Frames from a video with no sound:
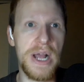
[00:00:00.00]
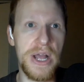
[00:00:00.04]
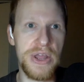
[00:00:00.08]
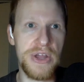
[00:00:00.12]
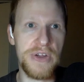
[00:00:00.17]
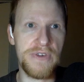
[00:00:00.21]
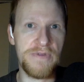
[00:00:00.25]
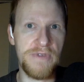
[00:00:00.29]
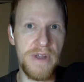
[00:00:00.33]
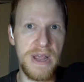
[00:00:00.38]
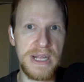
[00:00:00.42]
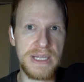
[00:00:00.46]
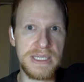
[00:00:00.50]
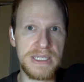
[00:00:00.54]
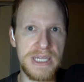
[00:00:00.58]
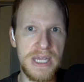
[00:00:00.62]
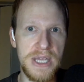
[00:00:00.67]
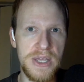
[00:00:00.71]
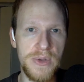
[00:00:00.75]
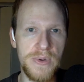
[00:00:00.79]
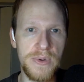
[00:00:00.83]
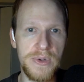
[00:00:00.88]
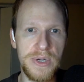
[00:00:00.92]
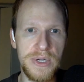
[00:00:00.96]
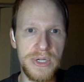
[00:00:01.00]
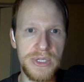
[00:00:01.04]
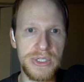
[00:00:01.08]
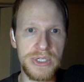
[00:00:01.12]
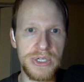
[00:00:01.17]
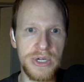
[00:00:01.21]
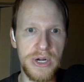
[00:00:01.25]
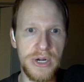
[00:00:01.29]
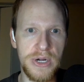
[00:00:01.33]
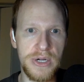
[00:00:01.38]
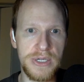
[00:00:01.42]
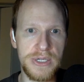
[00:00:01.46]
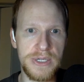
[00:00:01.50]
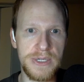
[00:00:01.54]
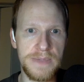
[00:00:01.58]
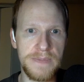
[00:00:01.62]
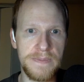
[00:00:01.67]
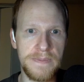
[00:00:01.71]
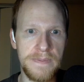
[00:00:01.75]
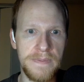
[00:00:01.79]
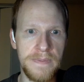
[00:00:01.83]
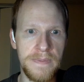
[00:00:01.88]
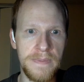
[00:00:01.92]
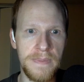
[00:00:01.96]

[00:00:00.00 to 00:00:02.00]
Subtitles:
other rates that you could charge.